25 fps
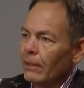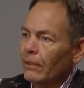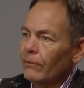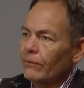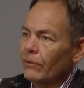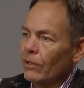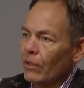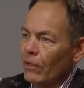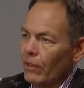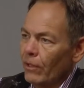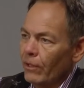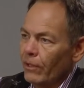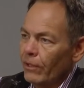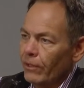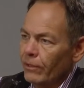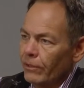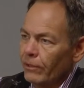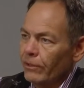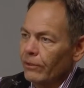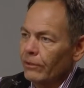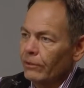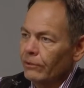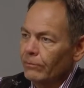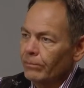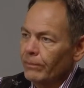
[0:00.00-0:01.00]
of the
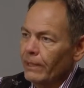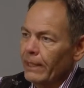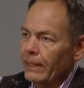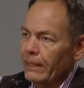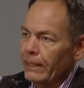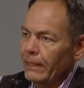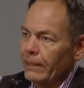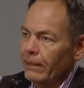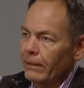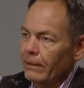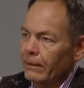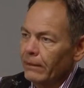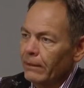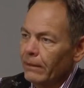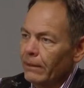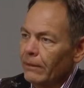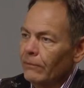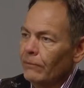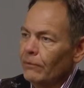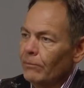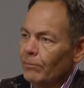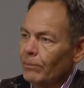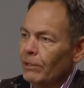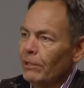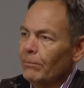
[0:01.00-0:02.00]
hard-earned money
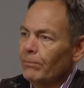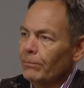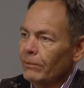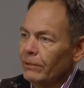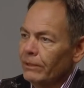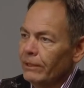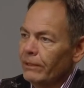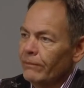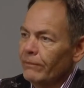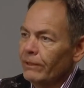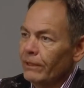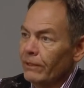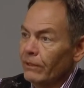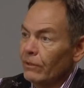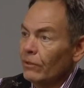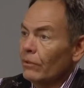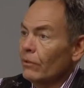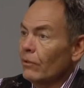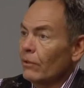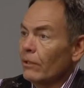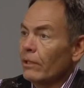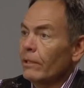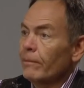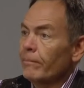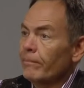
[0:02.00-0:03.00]
of the people living in
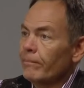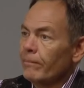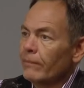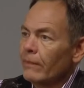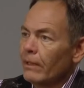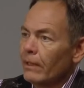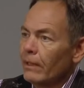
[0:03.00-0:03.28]
Europe,